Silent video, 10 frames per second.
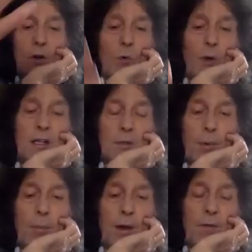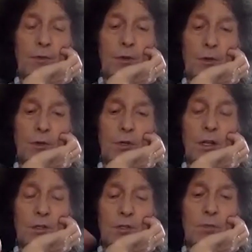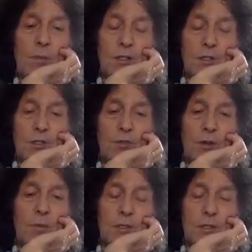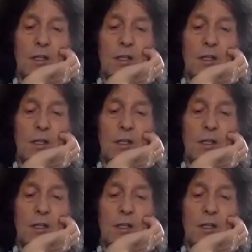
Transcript: away to prepare for recording in two months, three months.